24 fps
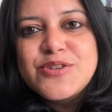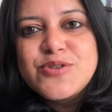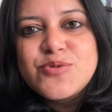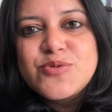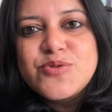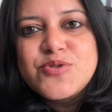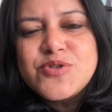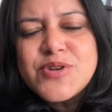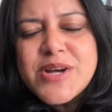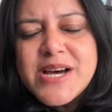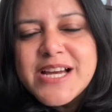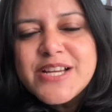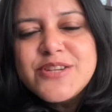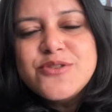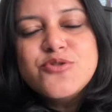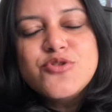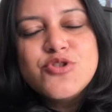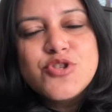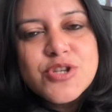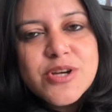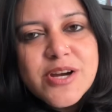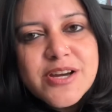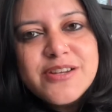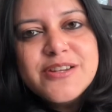to try to
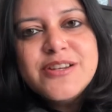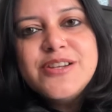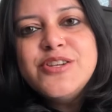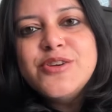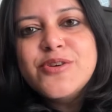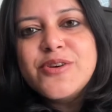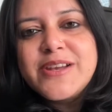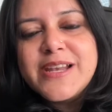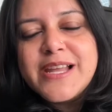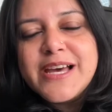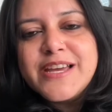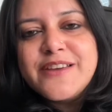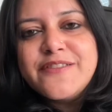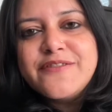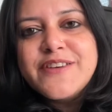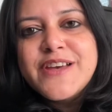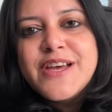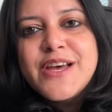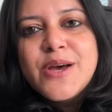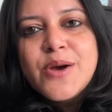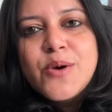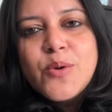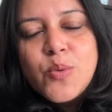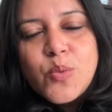journal your life
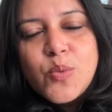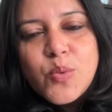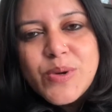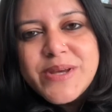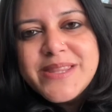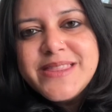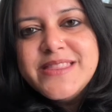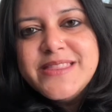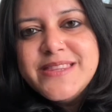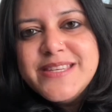with